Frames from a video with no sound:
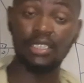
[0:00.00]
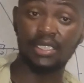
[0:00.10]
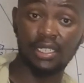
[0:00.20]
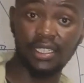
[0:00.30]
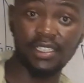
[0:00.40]

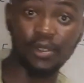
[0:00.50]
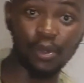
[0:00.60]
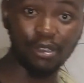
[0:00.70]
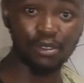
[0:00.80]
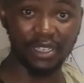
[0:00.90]
is indeed
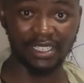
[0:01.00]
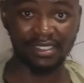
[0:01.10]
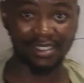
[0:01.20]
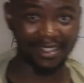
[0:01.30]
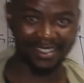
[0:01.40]
equal to 90
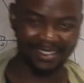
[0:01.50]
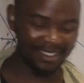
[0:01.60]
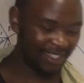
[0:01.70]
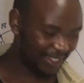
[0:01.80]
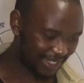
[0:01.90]

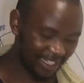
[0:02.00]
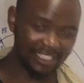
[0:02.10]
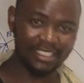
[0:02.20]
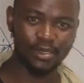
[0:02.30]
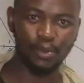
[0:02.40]
degrees,
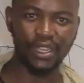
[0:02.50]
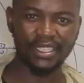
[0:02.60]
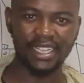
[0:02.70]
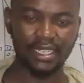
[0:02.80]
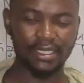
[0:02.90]
and we
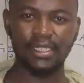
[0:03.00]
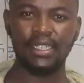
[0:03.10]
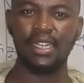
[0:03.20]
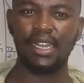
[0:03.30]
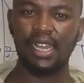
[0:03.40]
are done.
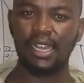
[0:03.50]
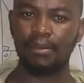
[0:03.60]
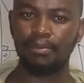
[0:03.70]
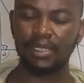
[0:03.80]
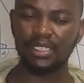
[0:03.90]

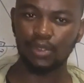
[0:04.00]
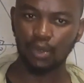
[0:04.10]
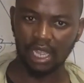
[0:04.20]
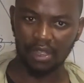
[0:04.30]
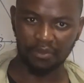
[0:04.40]
Please
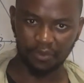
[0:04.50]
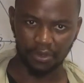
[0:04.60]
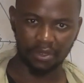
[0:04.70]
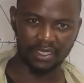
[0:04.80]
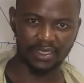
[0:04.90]
look out
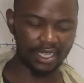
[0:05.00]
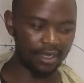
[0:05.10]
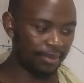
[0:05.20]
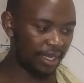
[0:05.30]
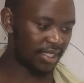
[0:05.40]
for the
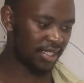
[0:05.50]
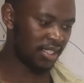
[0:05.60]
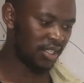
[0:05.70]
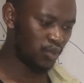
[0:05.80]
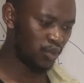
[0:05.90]
second part,
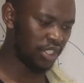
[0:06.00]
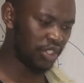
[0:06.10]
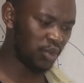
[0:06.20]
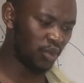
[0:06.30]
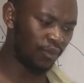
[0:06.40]

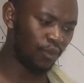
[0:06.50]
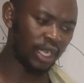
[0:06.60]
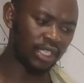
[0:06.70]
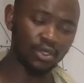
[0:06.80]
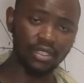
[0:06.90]
which will
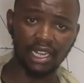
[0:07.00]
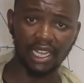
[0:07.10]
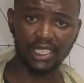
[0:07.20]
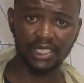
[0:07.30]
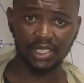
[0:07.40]
focus on the
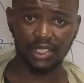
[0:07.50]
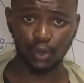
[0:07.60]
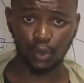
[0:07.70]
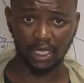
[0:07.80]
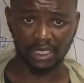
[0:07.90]
last
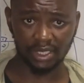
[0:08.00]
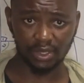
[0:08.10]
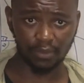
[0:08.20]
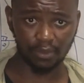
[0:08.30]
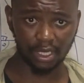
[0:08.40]
two
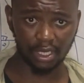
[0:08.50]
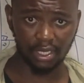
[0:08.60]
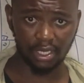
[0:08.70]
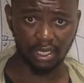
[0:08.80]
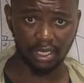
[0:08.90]
questions of the
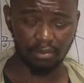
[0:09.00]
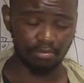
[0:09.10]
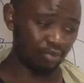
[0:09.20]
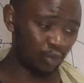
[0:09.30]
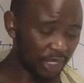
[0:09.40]

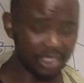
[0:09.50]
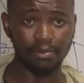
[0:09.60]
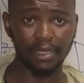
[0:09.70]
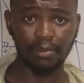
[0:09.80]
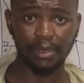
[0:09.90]

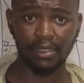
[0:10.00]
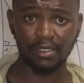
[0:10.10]
question paper,